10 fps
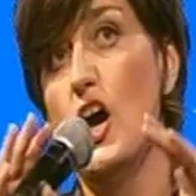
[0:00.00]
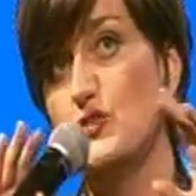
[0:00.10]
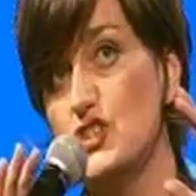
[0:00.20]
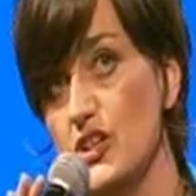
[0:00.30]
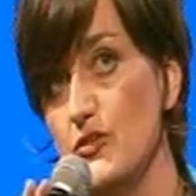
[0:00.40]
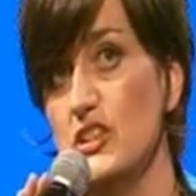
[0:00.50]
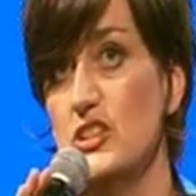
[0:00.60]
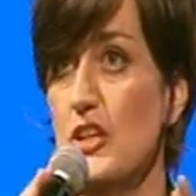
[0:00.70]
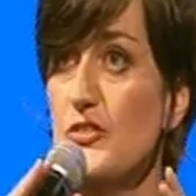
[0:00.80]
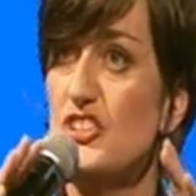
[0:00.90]
I've
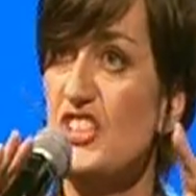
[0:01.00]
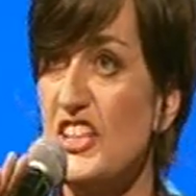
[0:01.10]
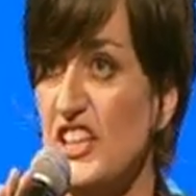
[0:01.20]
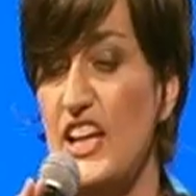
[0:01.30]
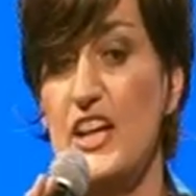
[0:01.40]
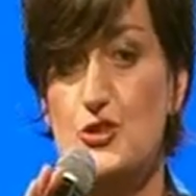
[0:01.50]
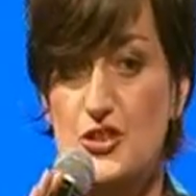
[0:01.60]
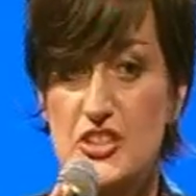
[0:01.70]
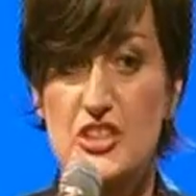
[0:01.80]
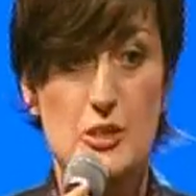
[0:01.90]
generated enough static
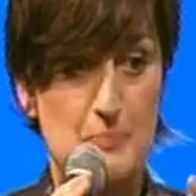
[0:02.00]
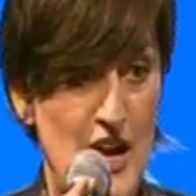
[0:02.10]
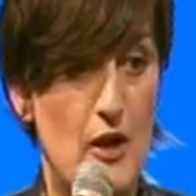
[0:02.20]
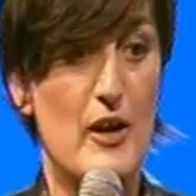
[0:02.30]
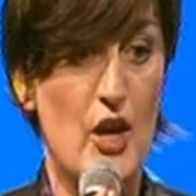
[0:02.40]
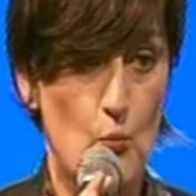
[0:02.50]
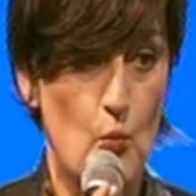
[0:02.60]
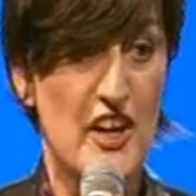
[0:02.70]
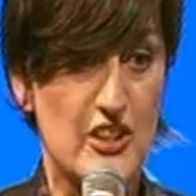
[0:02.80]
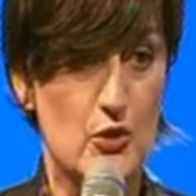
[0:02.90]
electricity to power my
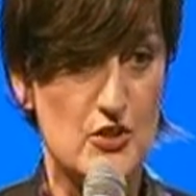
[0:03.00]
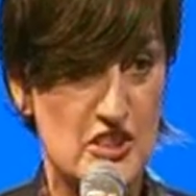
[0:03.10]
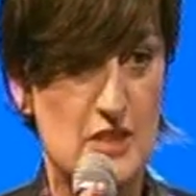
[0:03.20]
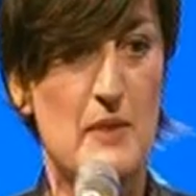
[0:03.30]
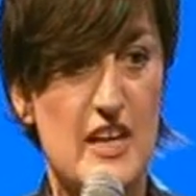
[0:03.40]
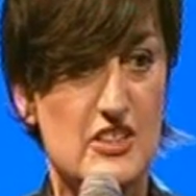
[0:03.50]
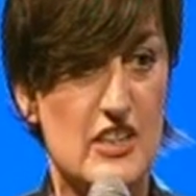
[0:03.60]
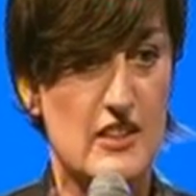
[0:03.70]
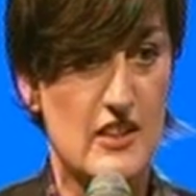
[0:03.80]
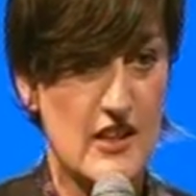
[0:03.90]
own white goods. It's
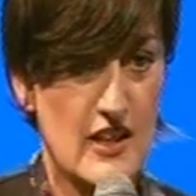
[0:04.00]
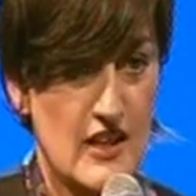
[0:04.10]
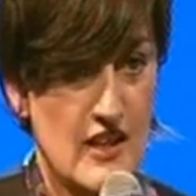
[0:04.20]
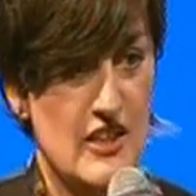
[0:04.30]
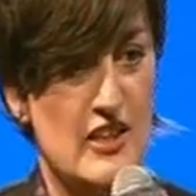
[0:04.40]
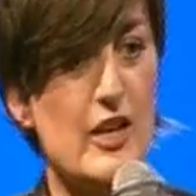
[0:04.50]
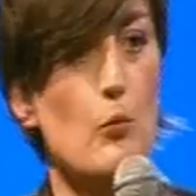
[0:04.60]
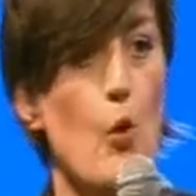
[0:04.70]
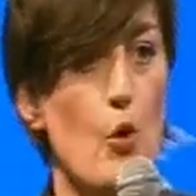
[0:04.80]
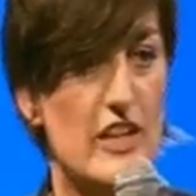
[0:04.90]
amazing. You're like
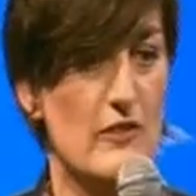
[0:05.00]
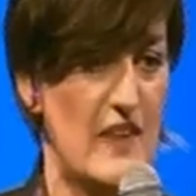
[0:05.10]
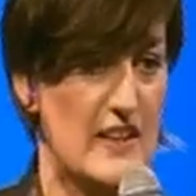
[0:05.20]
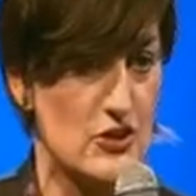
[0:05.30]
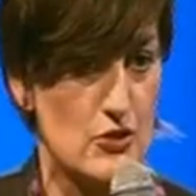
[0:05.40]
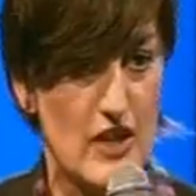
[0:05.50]
a walking Van de